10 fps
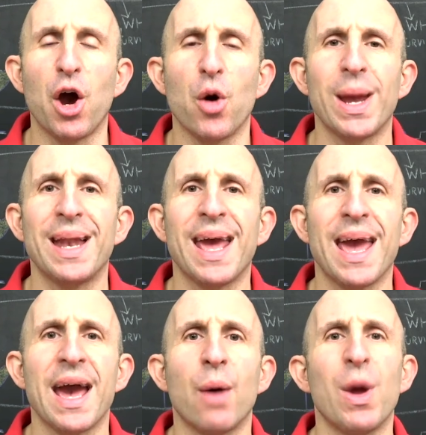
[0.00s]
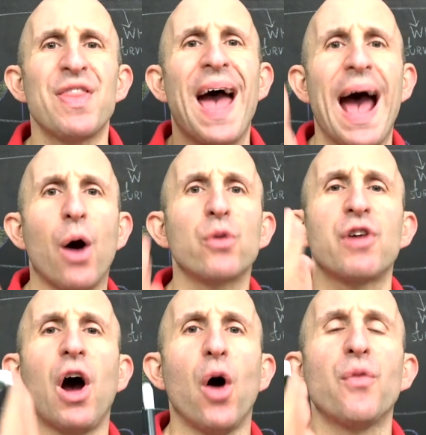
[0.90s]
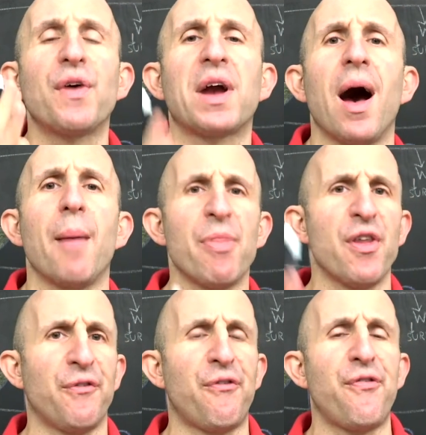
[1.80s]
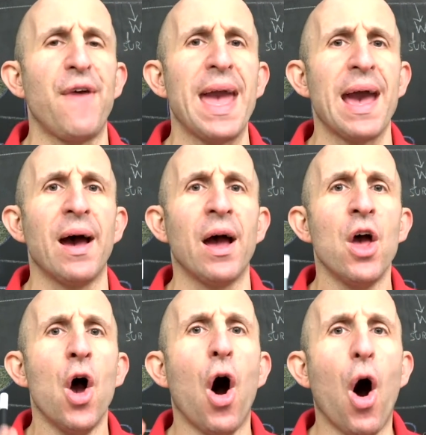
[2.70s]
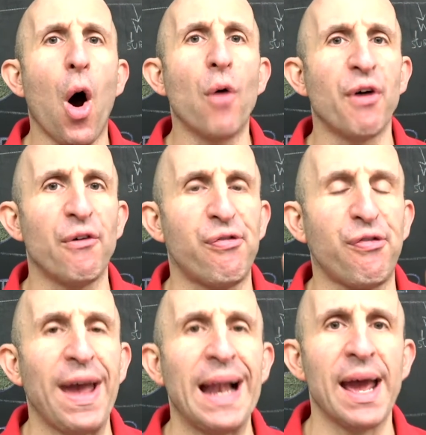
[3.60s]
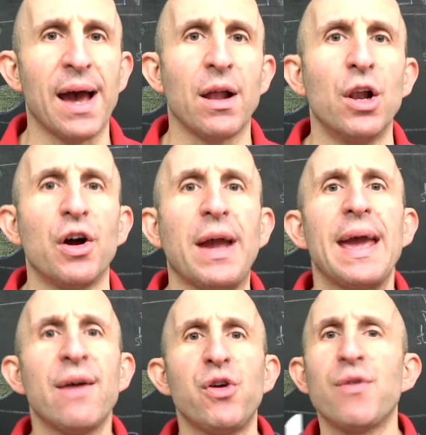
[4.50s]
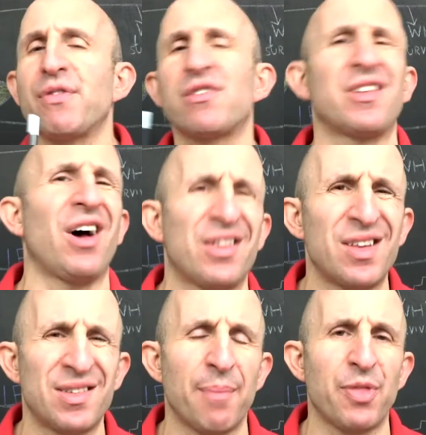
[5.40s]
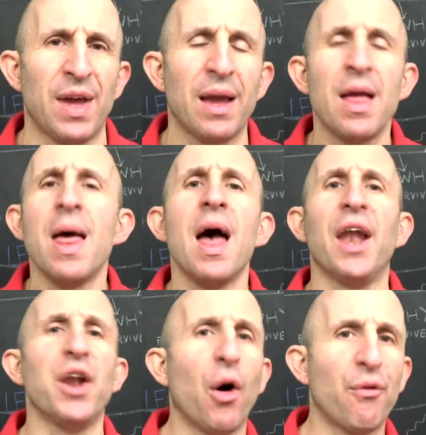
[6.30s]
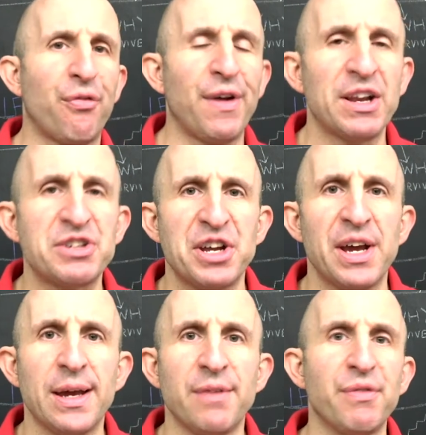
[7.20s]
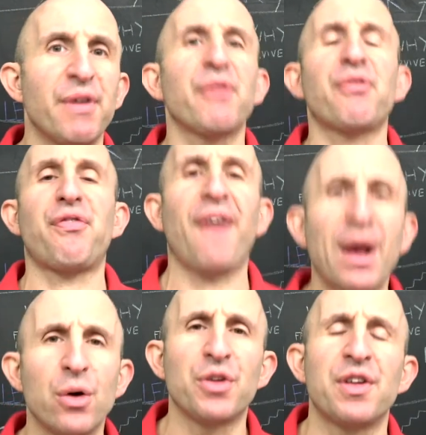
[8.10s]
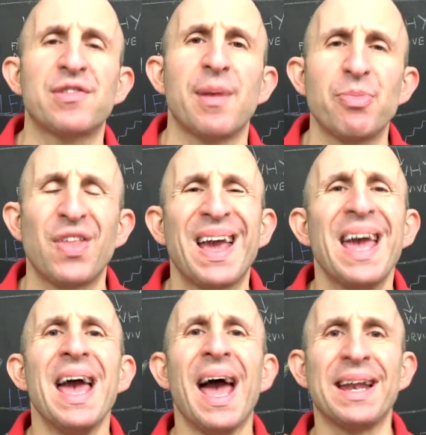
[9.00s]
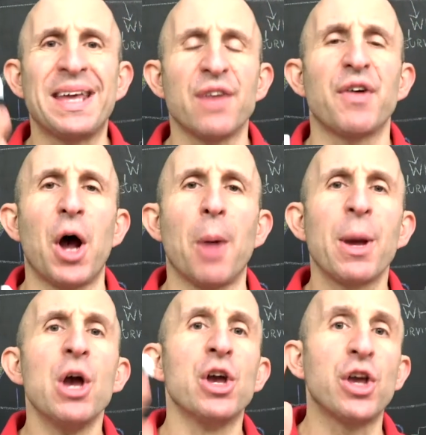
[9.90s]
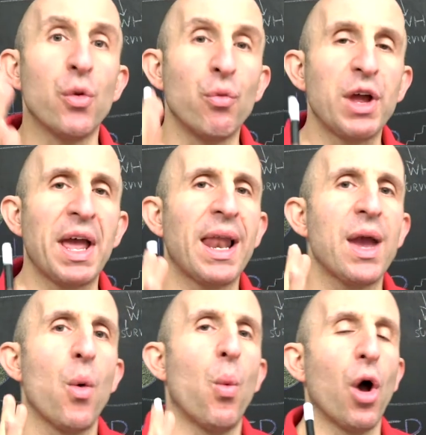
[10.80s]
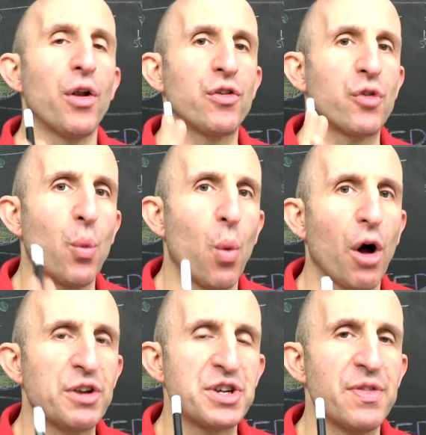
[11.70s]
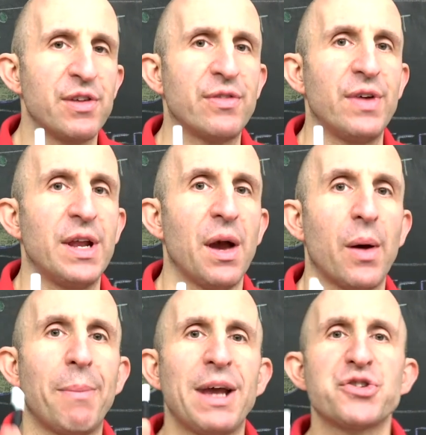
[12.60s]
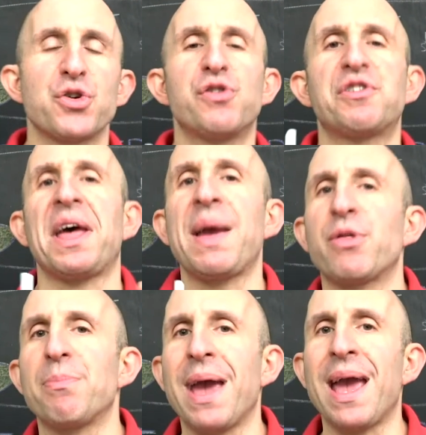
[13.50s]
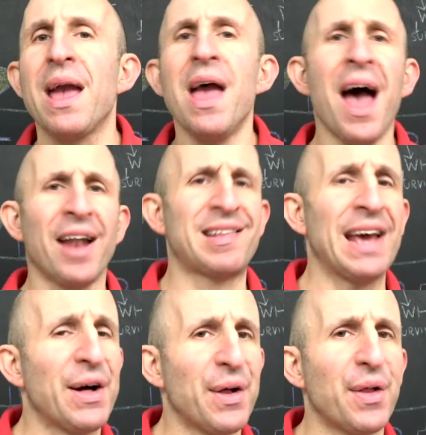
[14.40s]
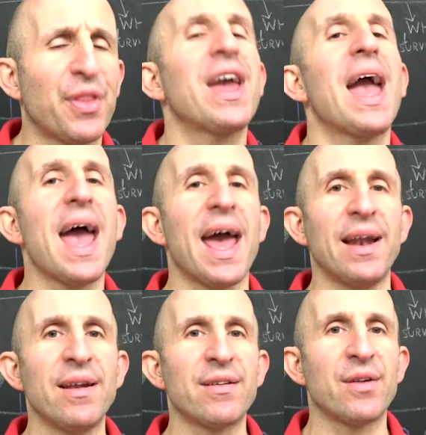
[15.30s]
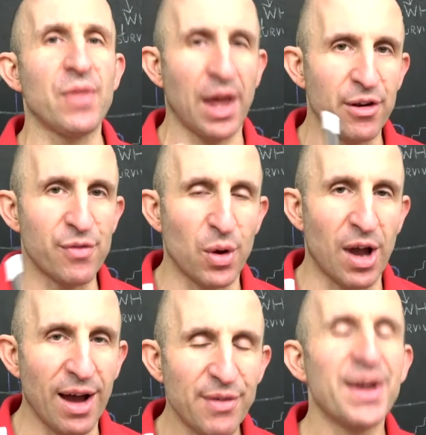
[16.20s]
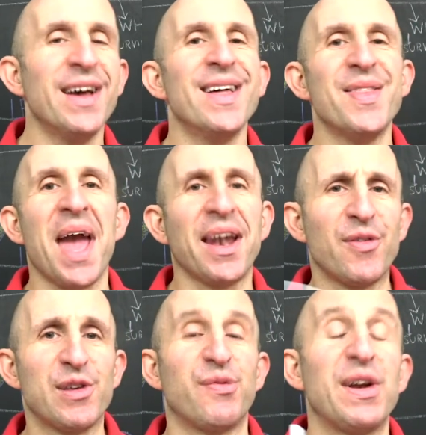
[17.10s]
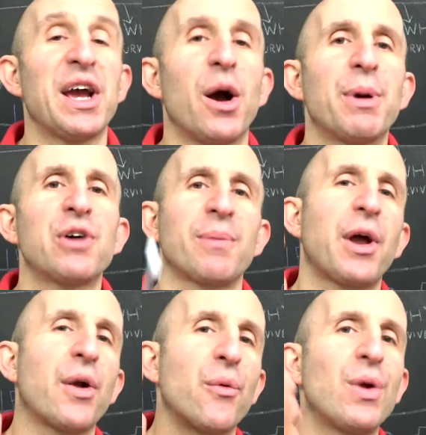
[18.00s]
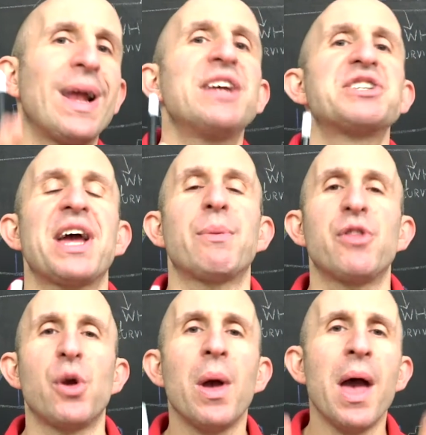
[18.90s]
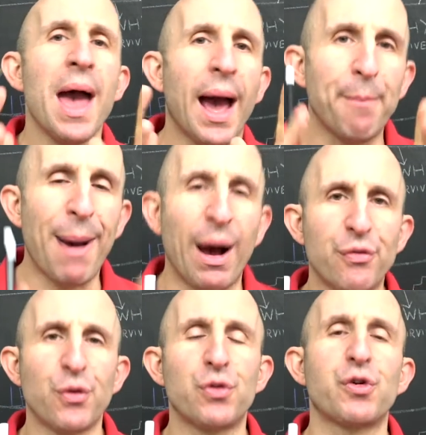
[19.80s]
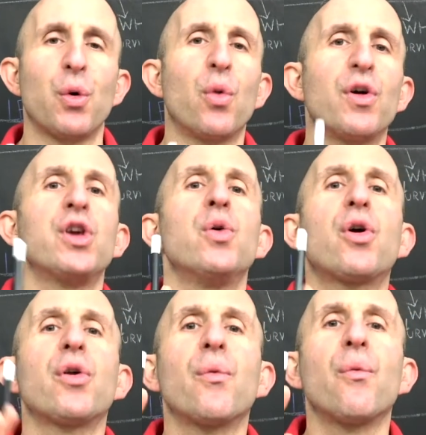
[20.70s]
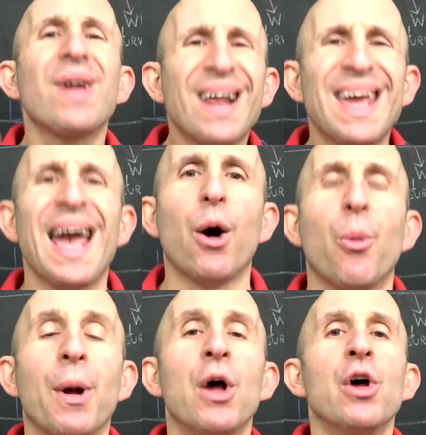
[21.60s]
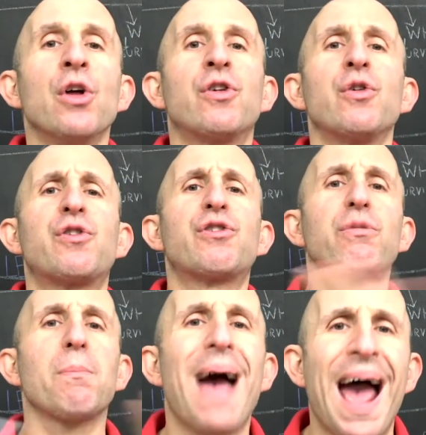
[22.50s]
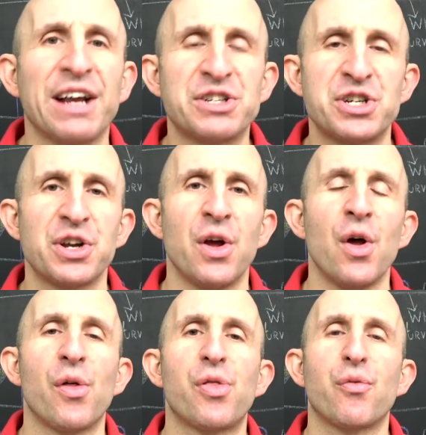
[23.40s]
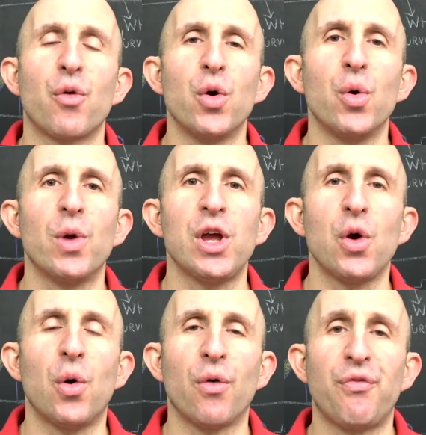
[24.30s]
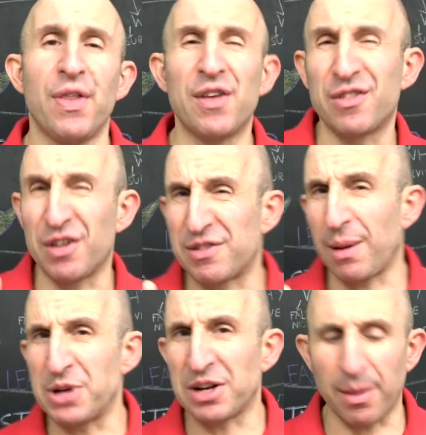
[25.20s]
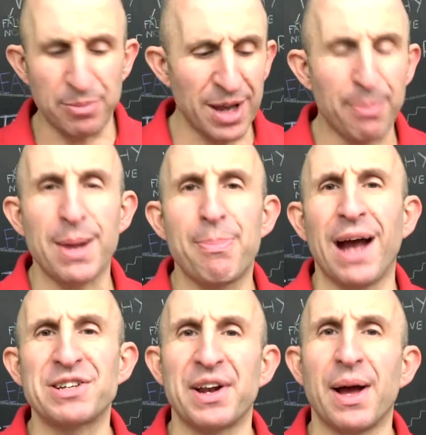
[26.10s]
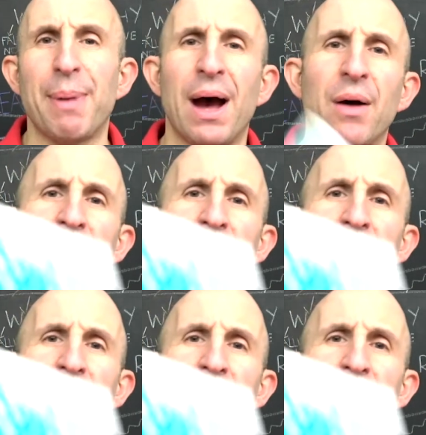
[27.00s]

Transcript: going here with how to overcome the fear of failure. Look, if you've ever started something and not finished it, if you've ever failed at something and given up, you really want to watch this video. And make sure you stay with me until the end, not the end of your life, the end of this video, because I'm going to really share with you a powerful tool that you can really help to smash through your fear. This is a subject I'm deeply passionate about.